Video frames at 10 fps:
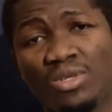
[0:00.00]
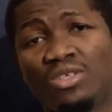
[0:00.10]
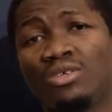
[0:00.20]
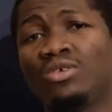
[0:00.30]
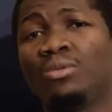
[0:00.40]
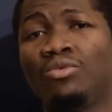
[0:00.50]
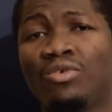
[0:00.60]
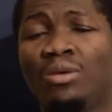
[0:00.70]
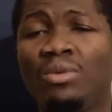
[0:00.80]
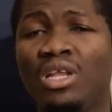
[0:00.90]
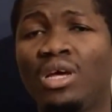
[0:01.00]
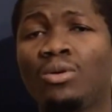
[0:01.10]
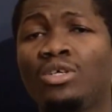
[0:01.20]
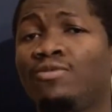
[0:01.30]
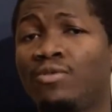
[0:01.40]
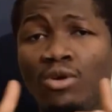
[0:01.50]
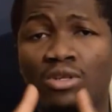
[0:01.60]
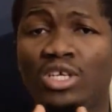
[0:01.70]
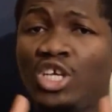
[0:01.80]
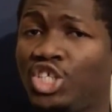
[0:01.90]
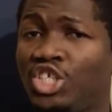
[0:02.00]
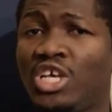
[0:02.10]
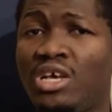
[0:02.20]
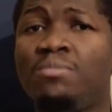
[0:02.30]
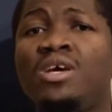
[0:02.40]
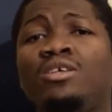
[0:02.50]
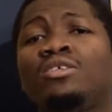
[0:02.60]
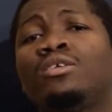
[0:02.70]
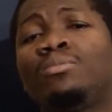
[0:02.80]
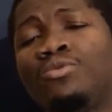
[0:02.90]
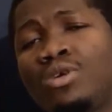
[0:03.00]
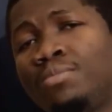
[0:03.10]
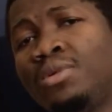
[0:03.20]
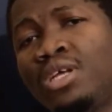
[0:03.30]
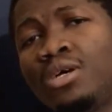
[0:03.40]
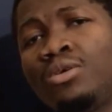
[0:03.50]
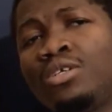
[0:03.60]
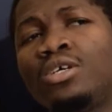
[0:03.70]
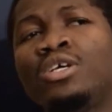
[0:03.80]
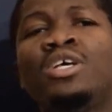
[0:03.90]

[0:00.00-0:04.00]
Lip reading: It's also a programming language. Of course, HTML is not a programming language.